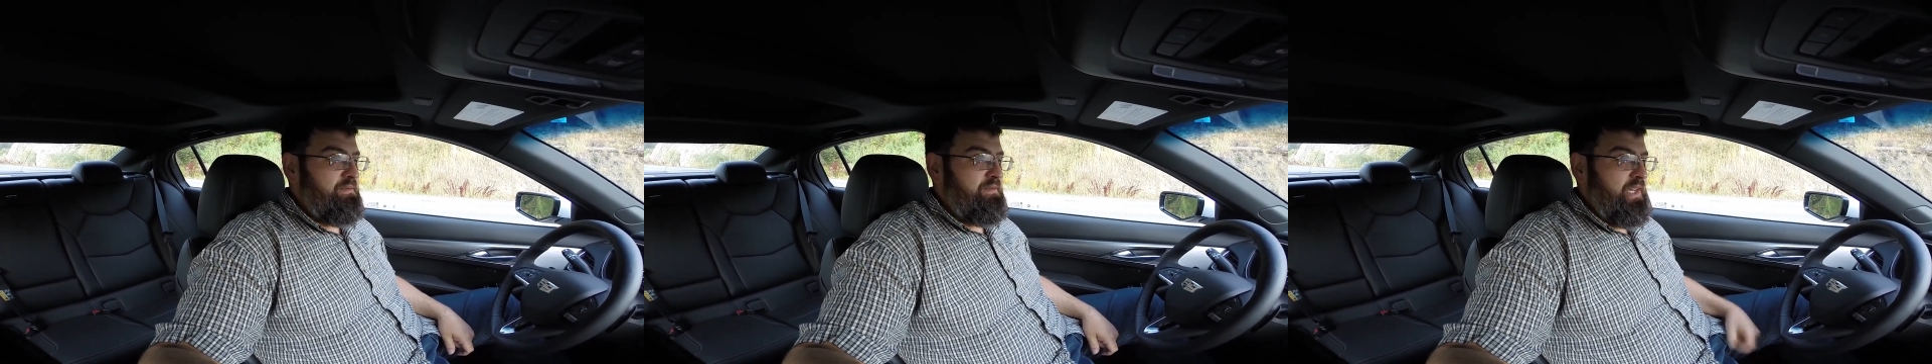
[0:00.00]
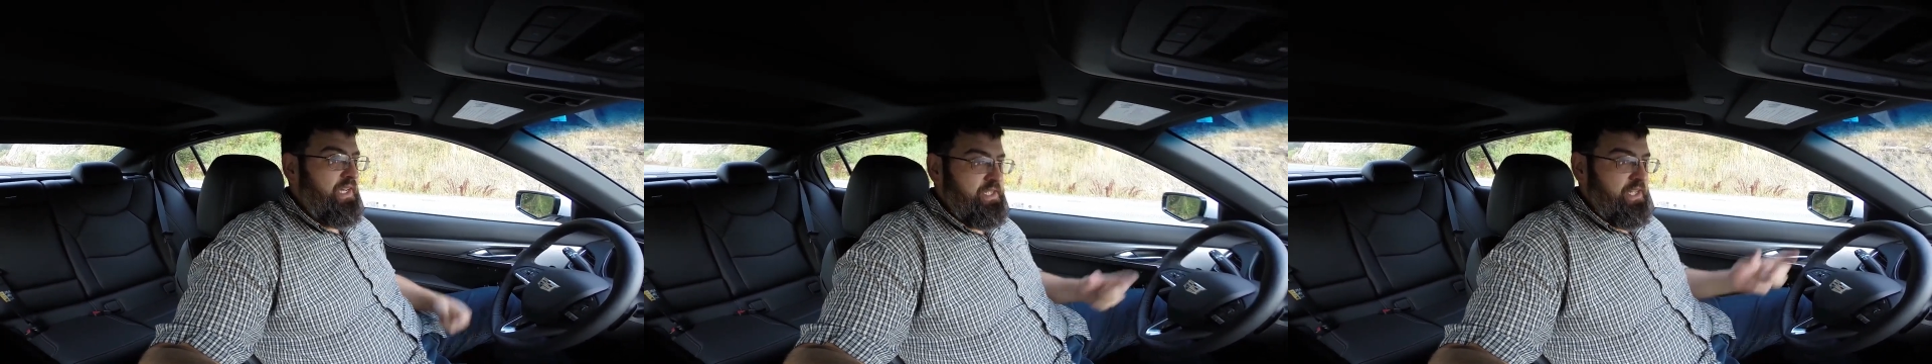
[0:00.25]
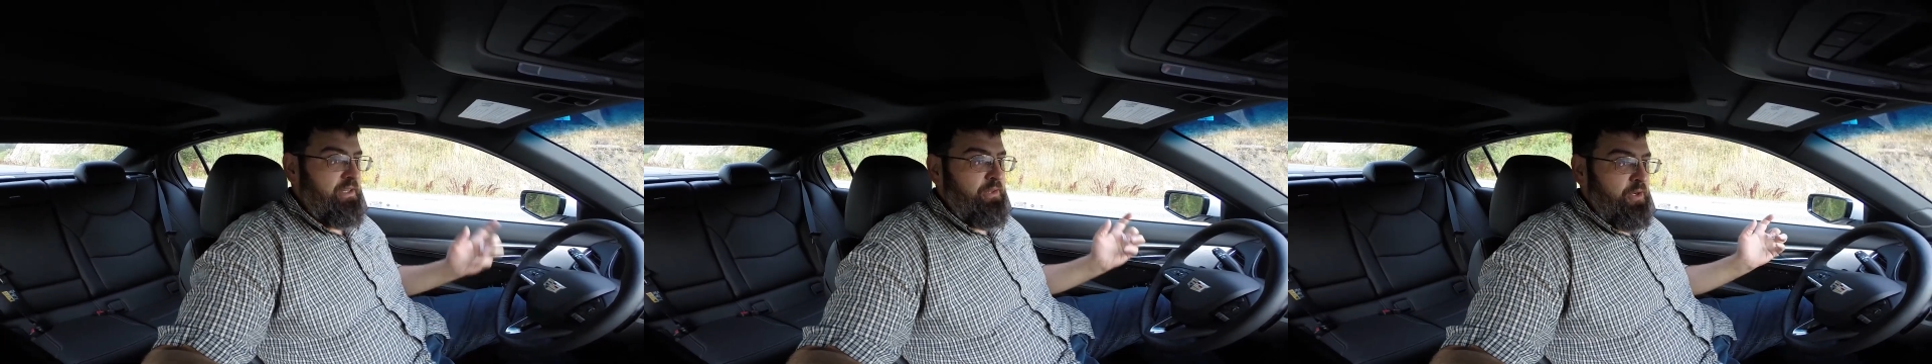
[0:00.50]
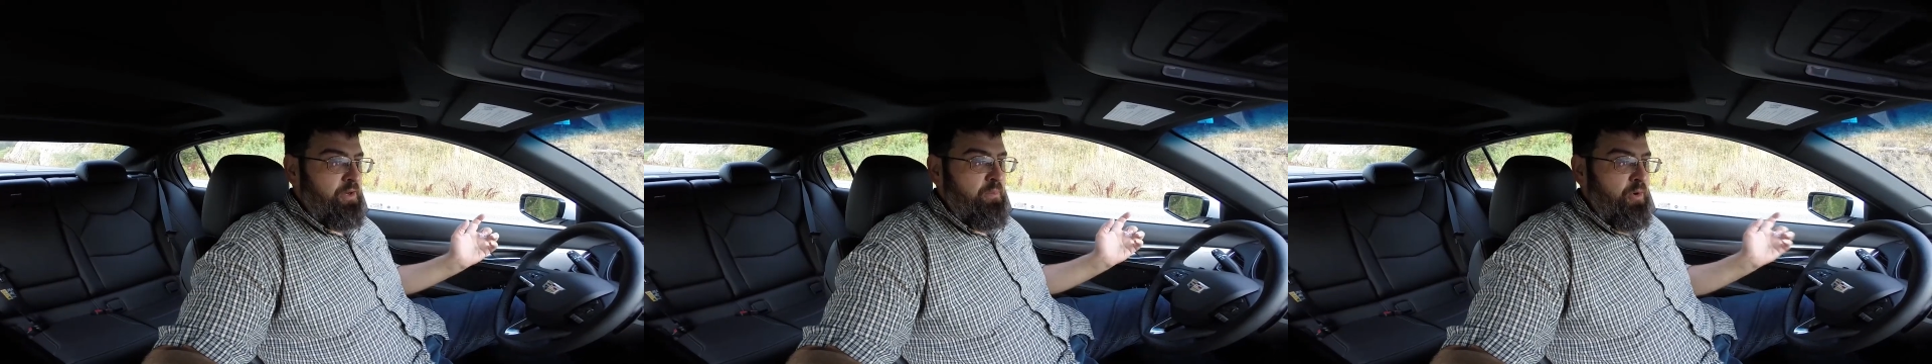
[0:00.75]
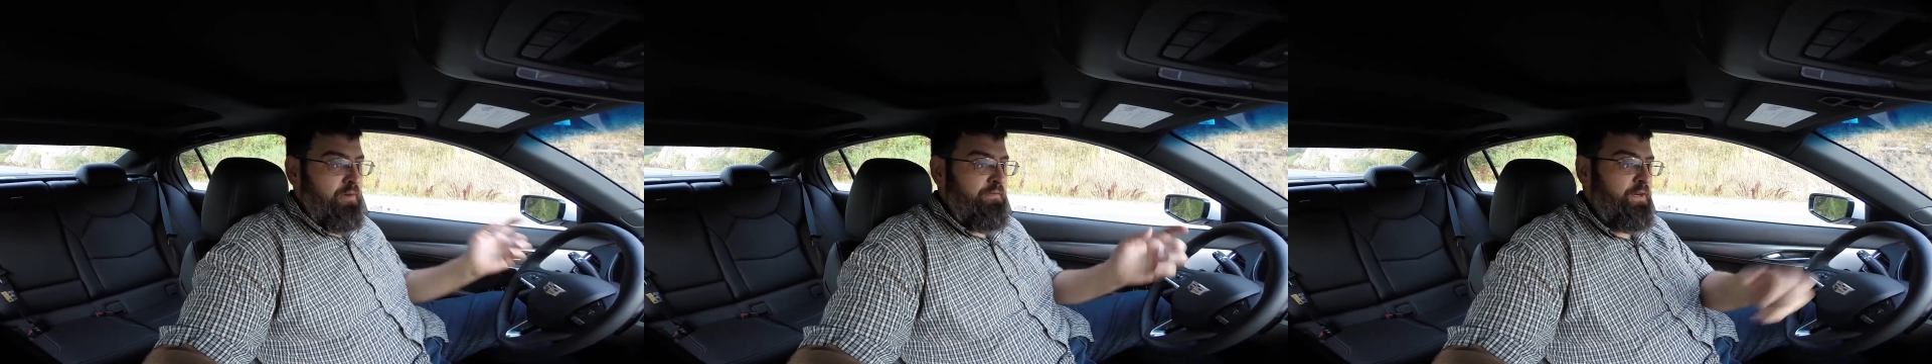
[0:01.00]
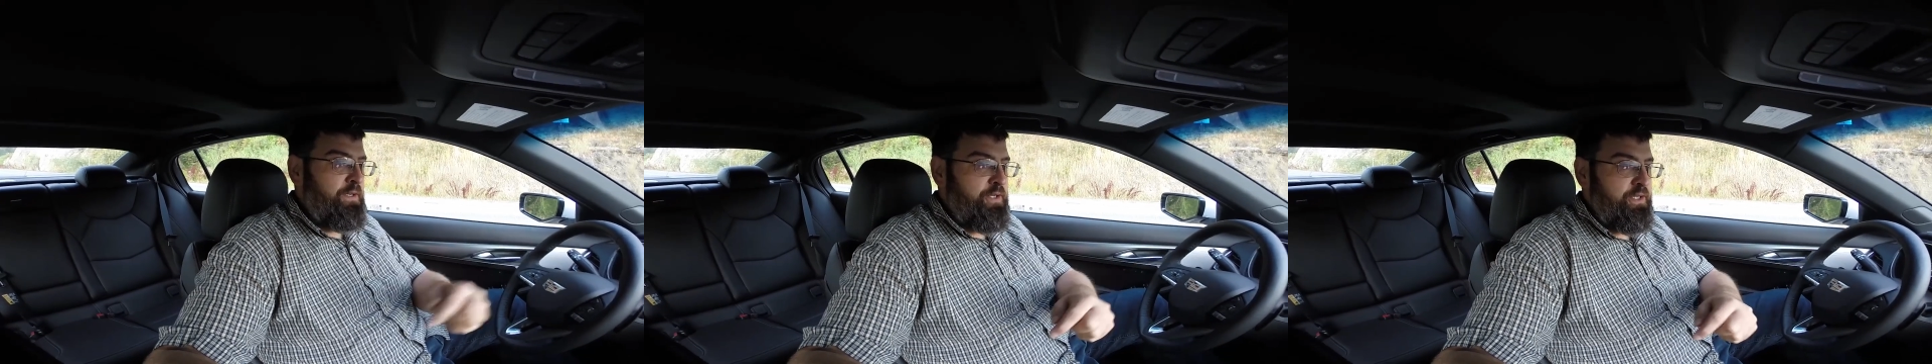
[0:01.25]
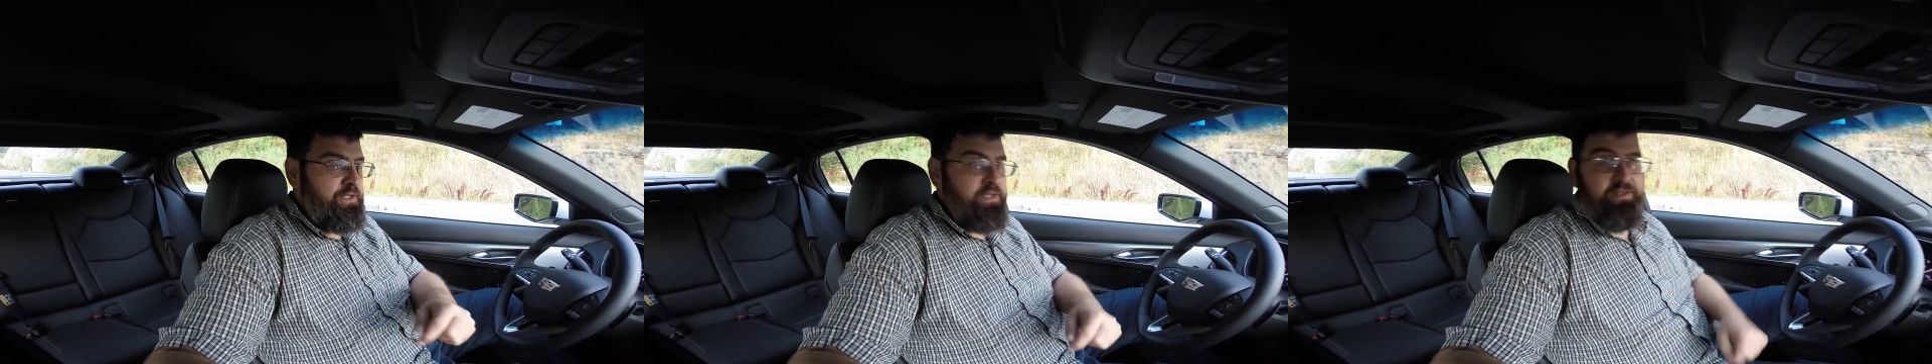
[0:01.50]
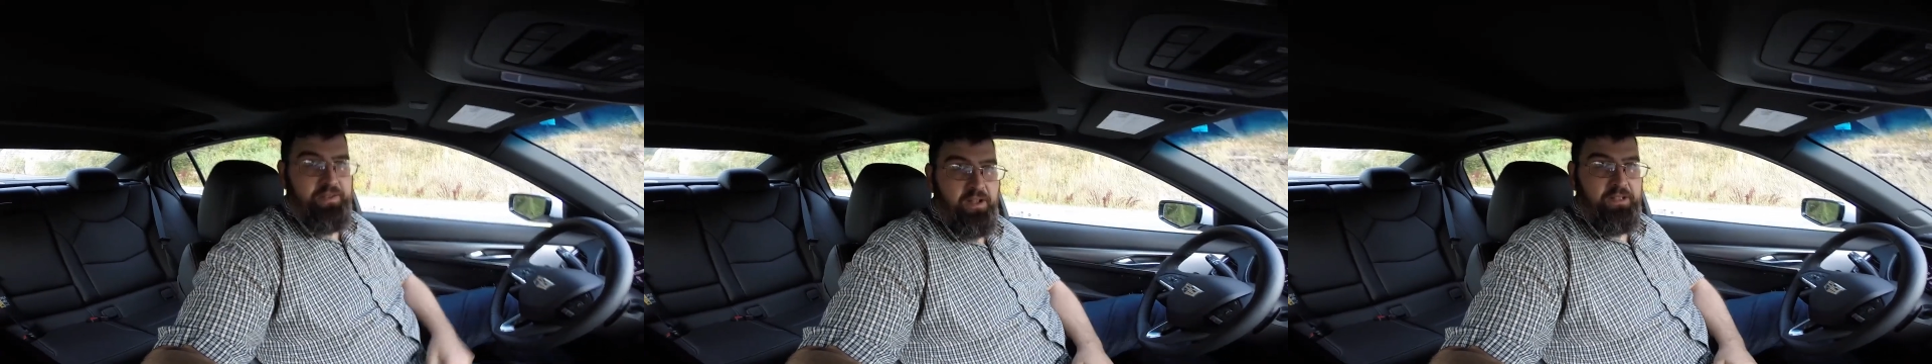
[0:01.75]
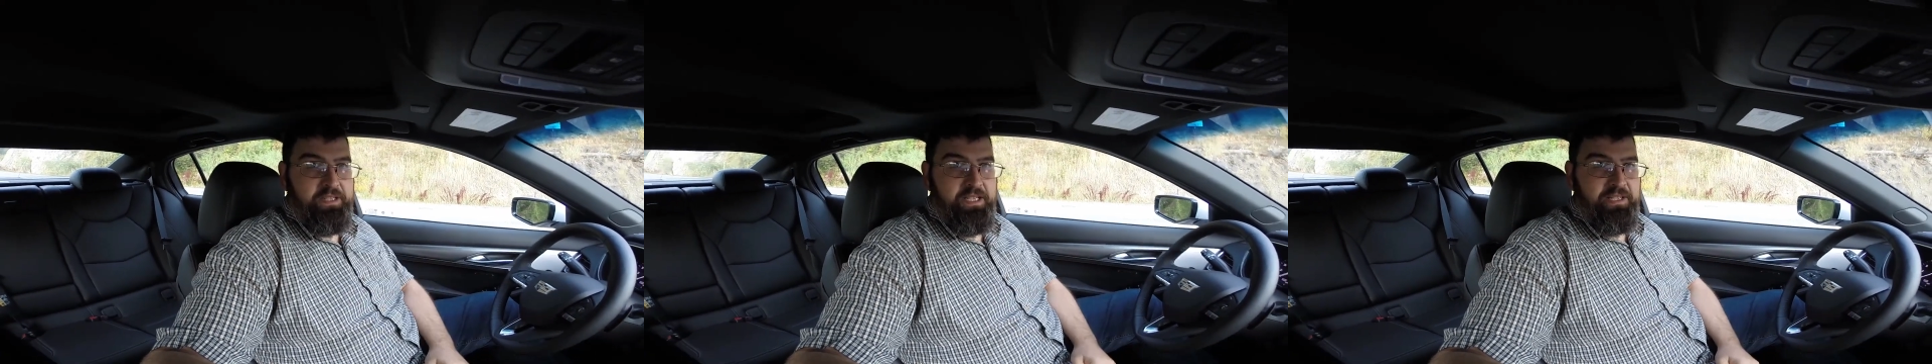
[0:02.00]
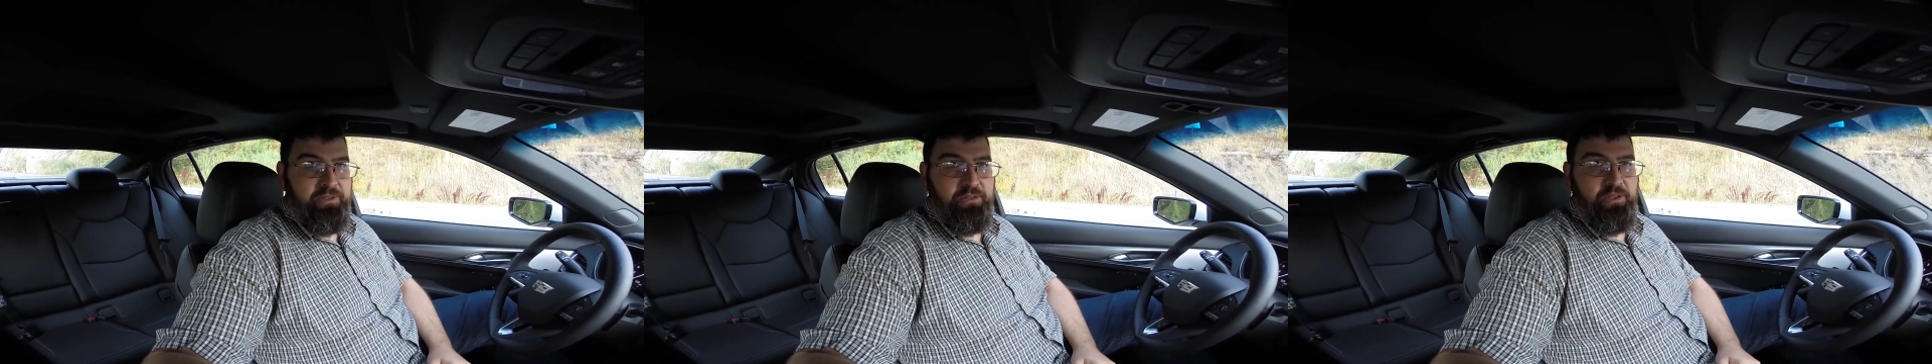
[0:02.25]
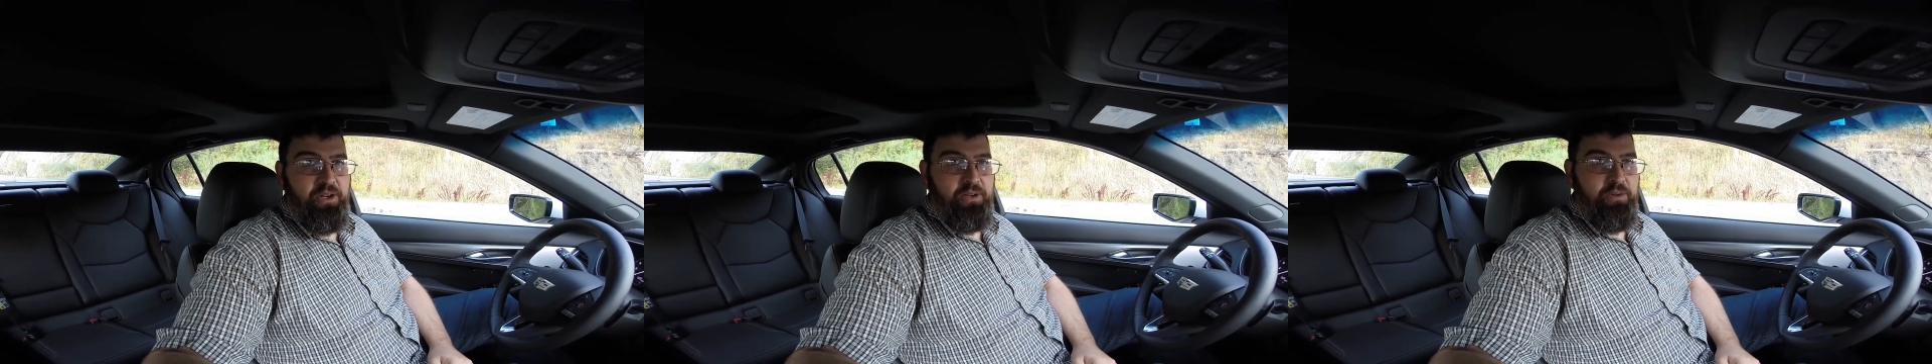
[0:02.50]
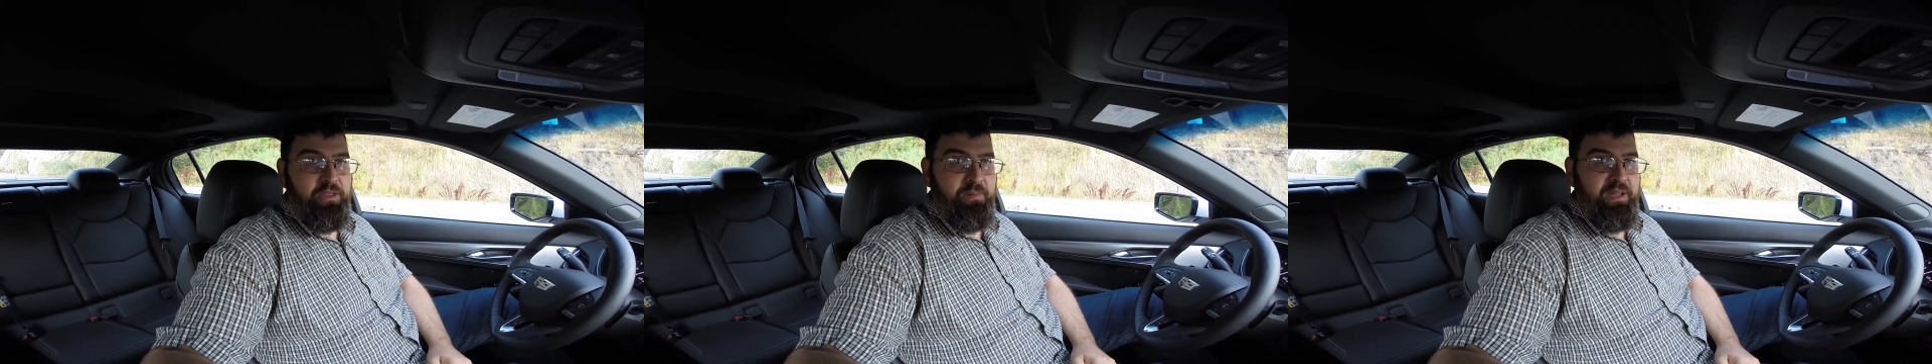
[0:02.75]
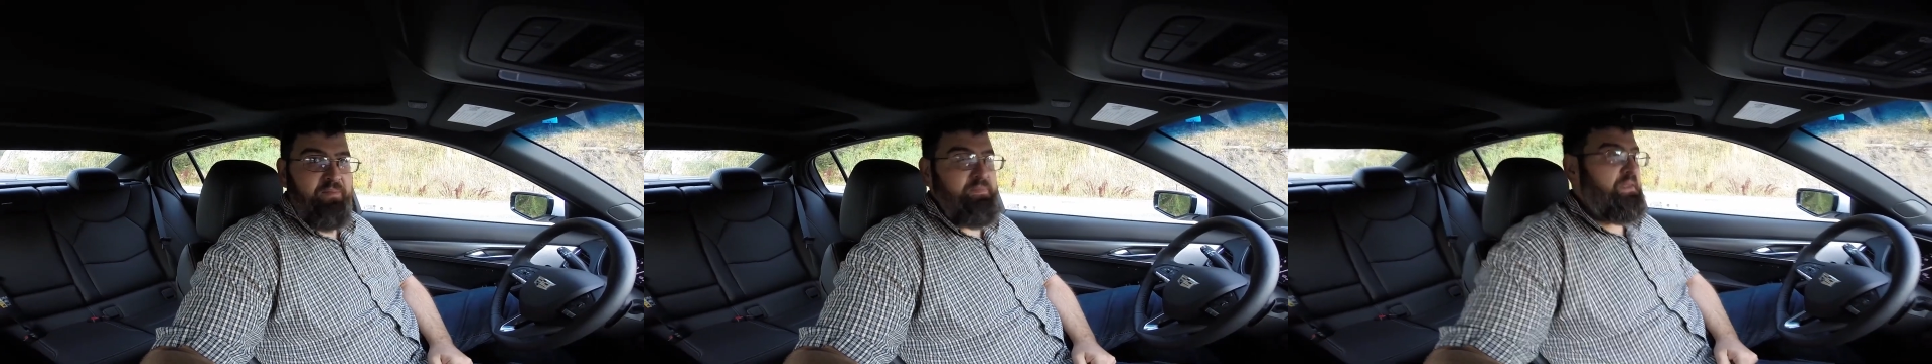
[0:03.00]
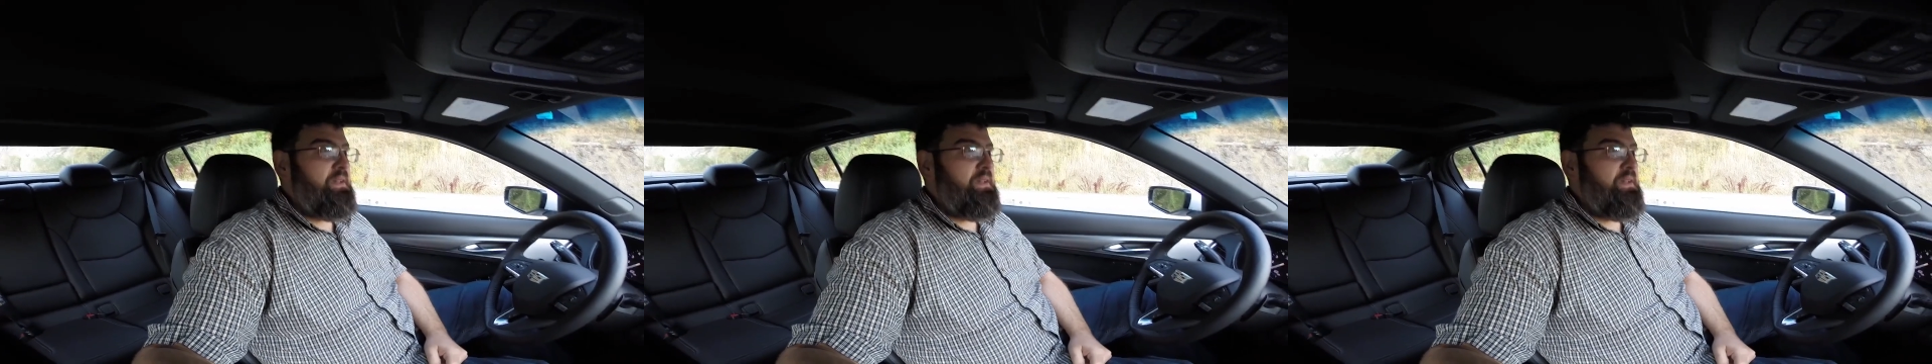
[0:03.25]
And as I learn more functions, I'll take you along with me.